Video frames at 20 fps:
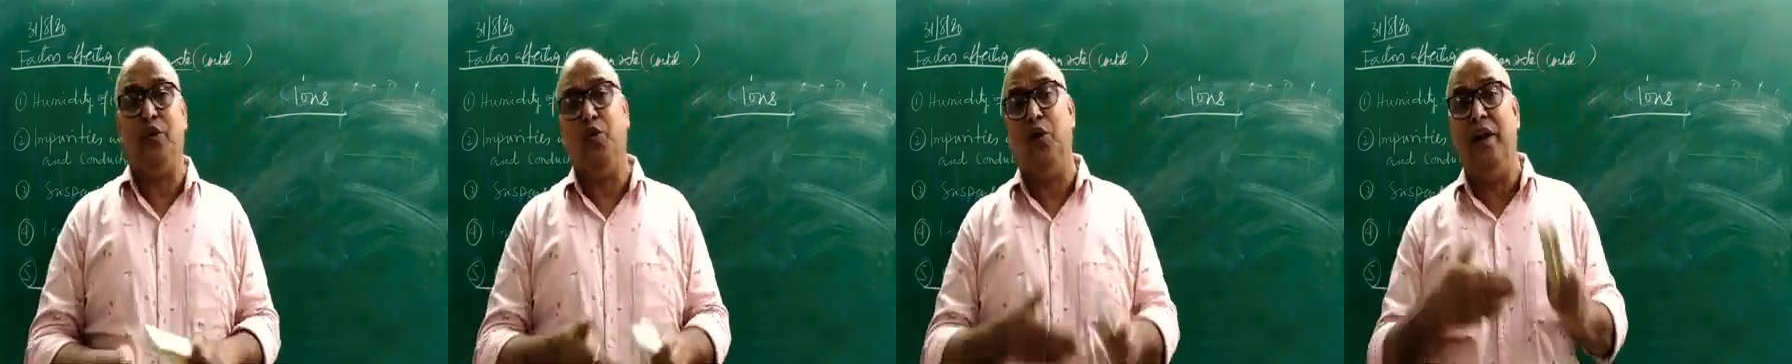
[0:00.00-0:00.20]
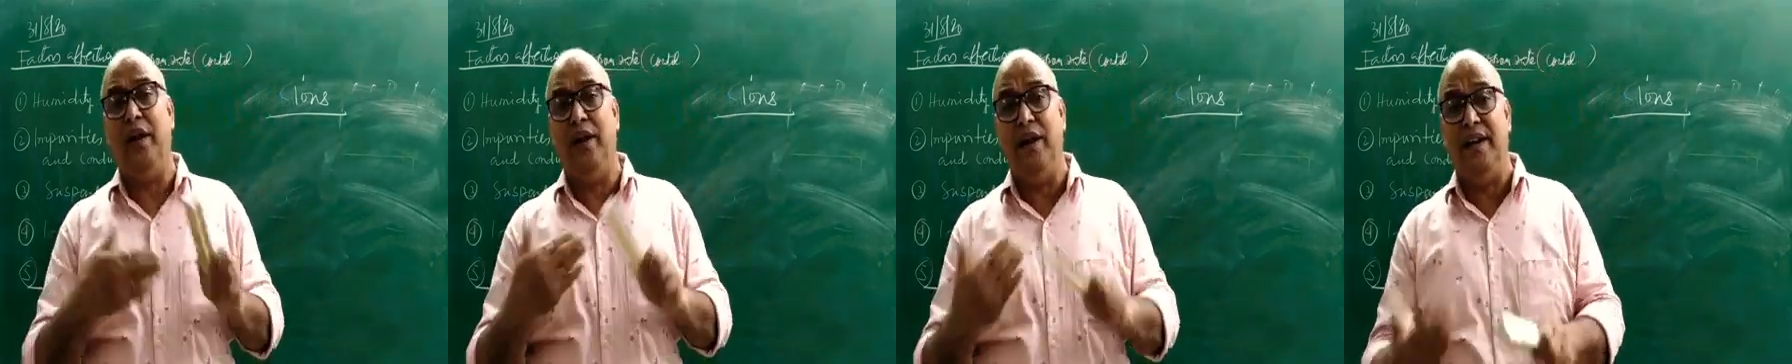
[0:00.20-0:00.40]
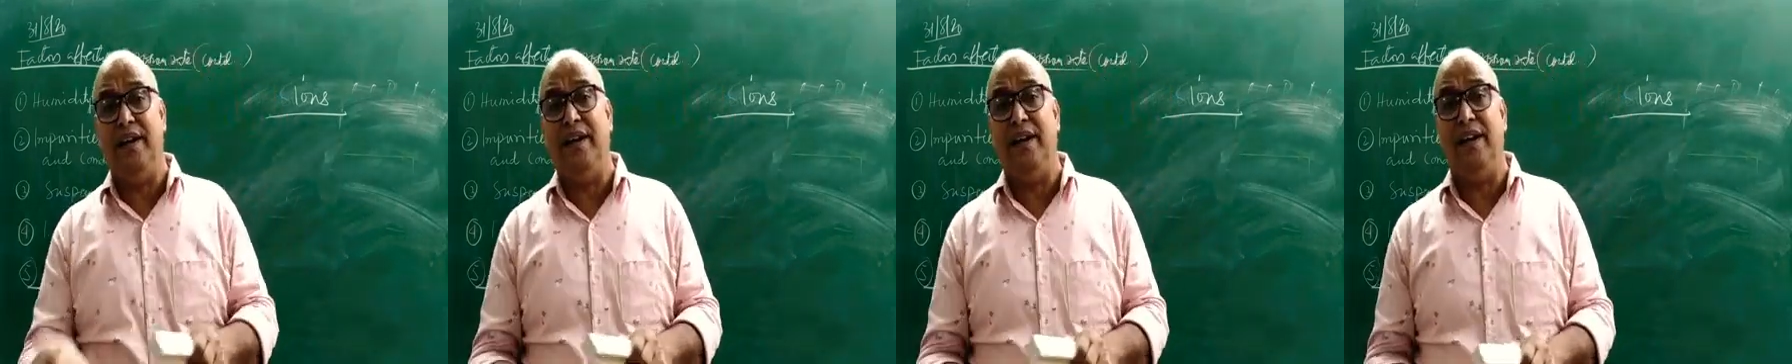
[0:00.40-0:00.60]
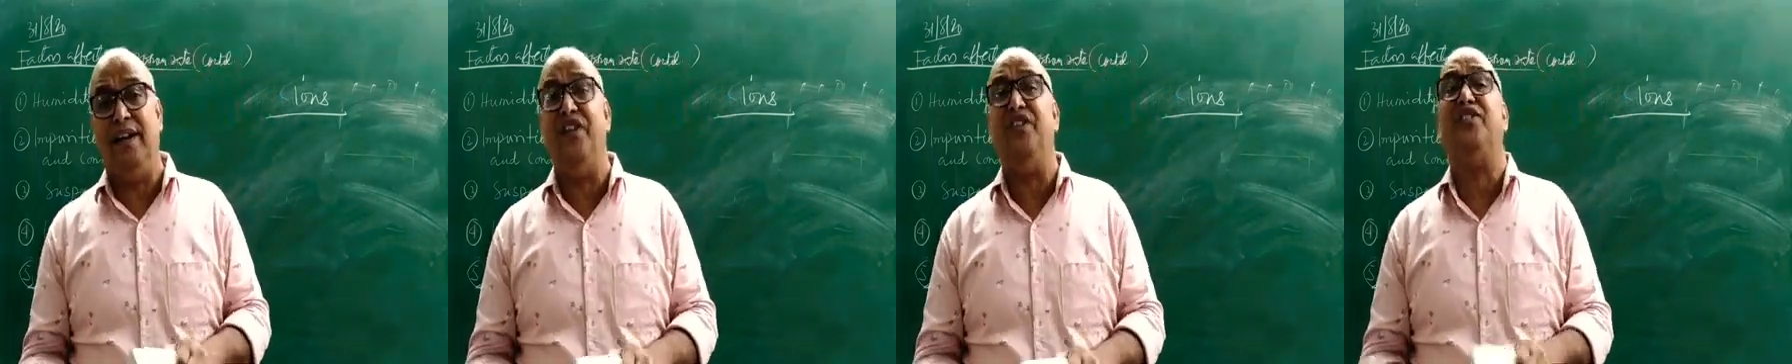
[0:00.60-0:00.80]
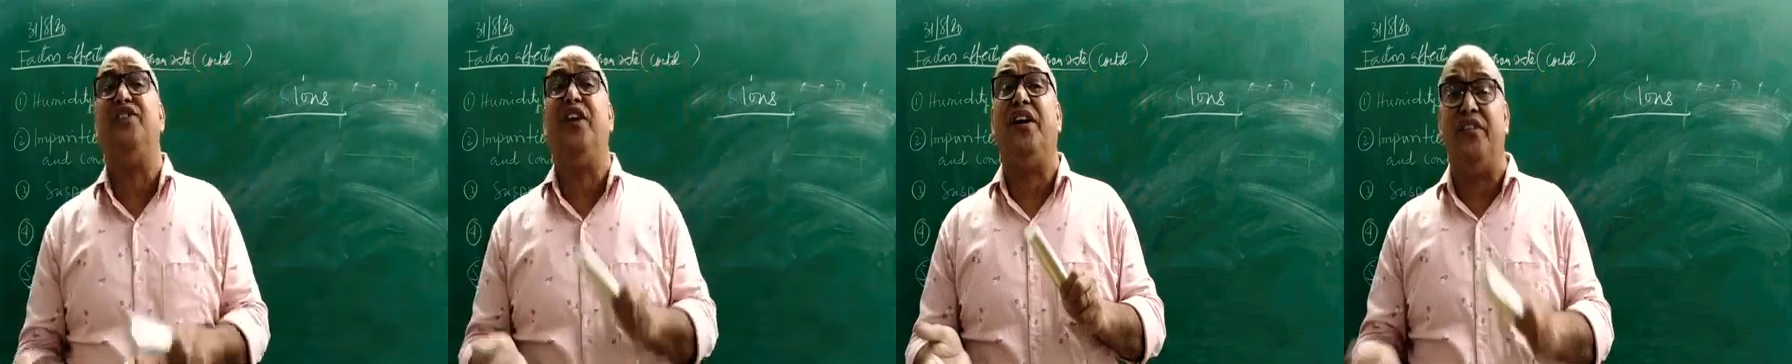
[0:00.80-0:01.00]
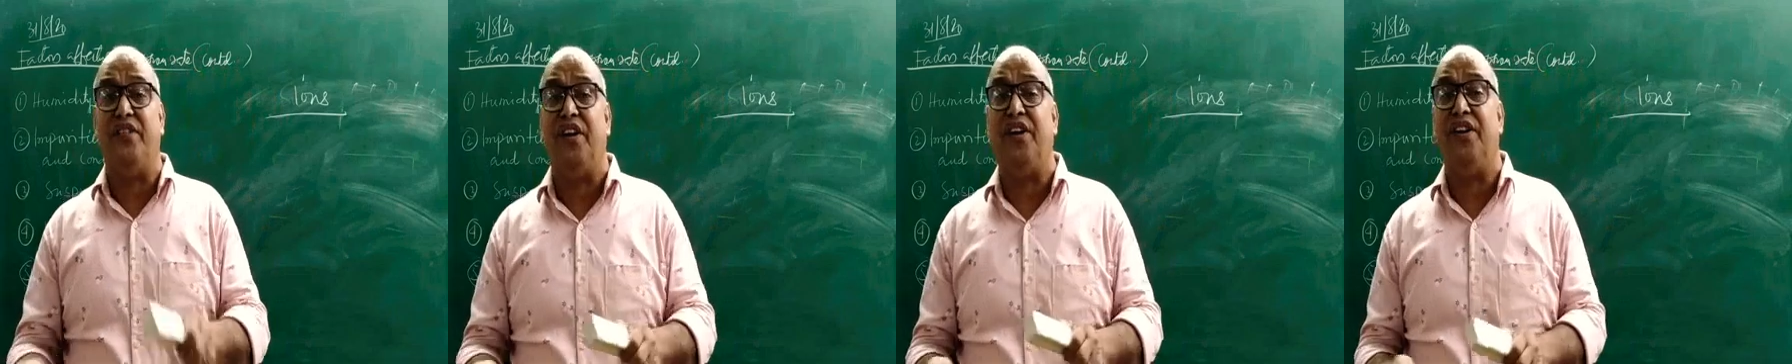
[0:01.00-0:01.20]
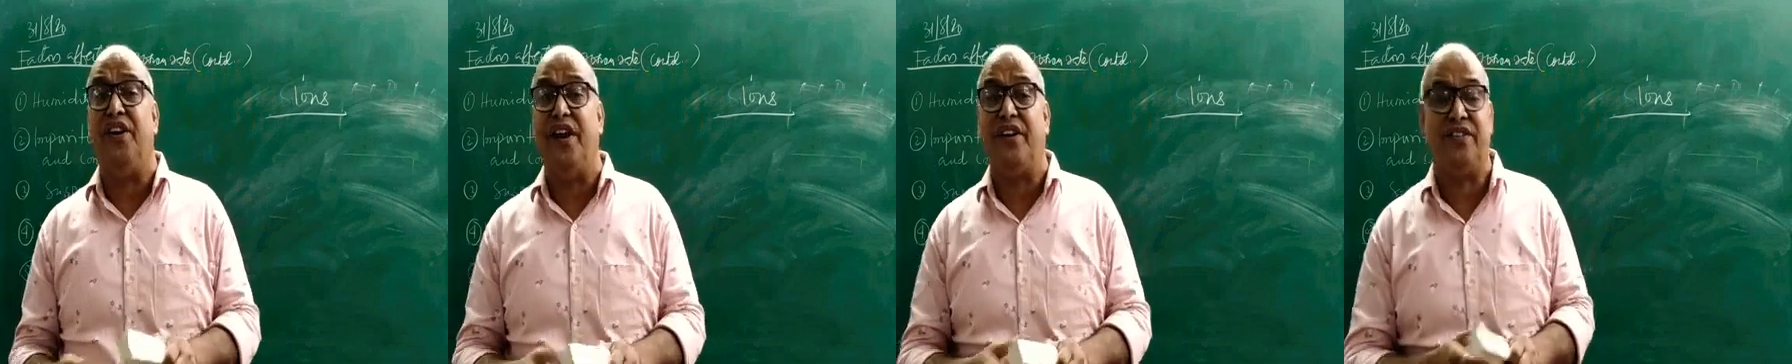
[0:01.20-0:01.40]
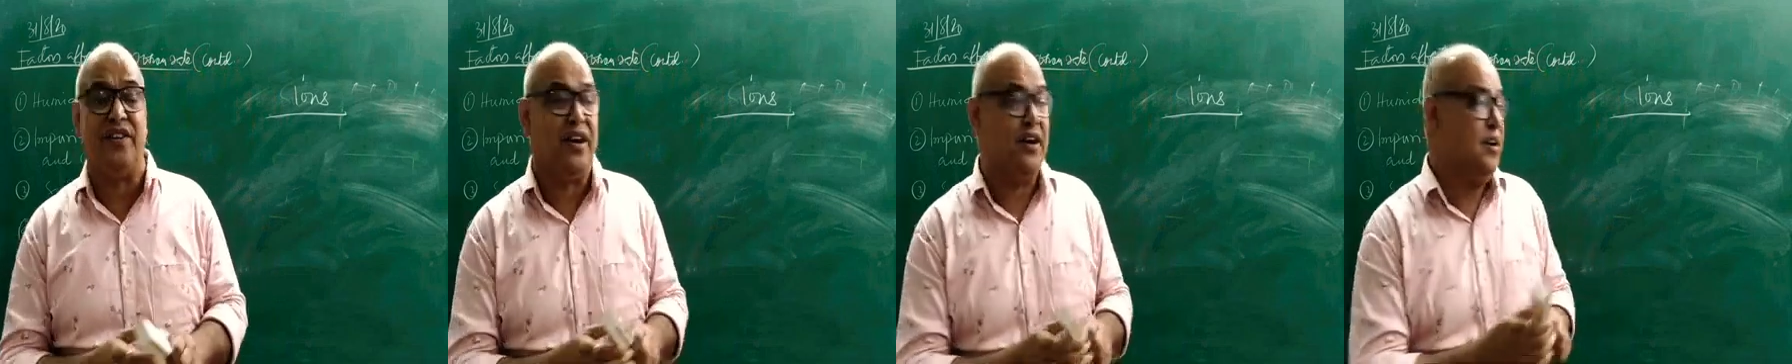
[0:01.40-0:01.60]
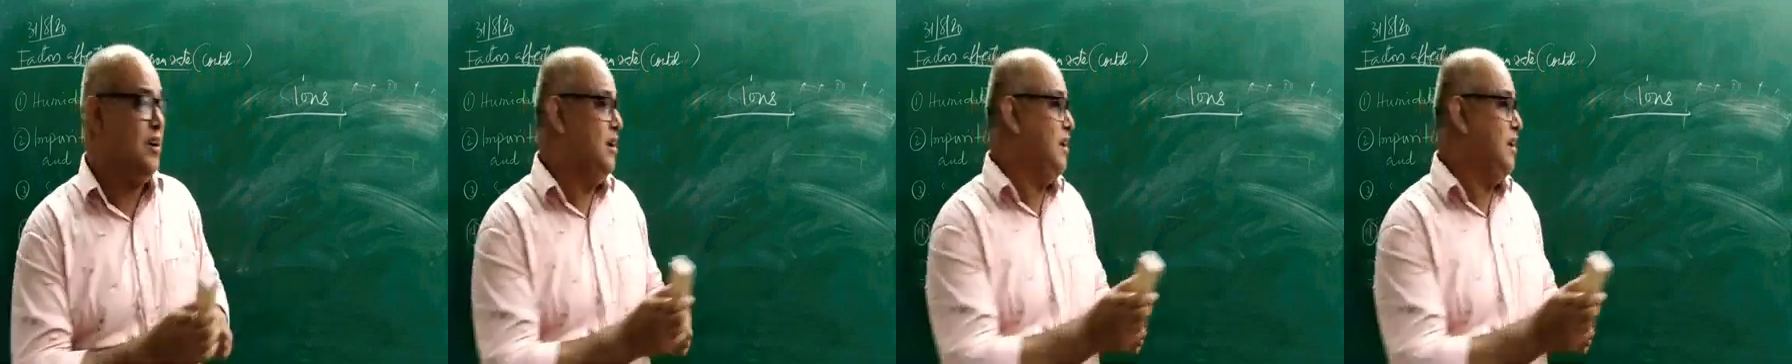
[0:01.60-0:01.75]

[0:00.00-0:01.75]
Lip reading: will initiate the reaction.